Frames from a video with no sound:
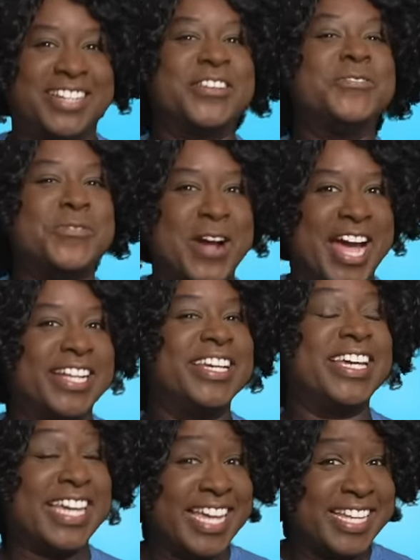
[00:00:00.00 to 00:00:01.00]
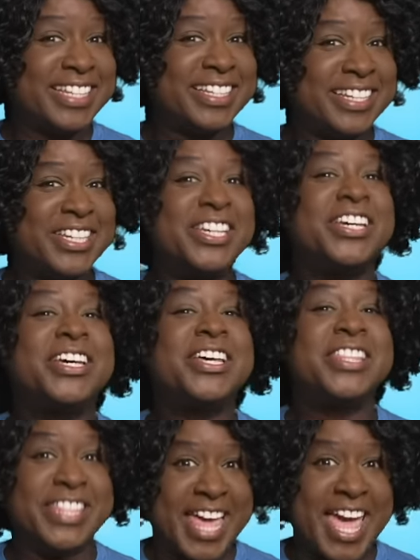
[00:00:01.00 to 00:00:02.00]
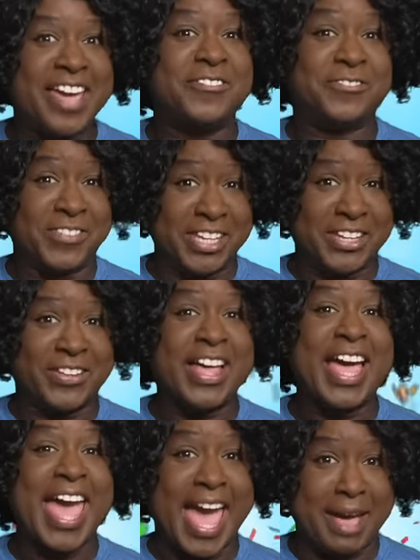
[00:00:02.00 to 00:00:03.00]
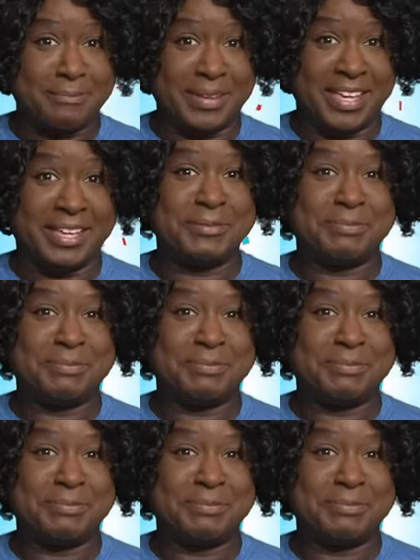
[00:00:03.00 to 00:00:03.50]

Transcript: Right again. They feel happy.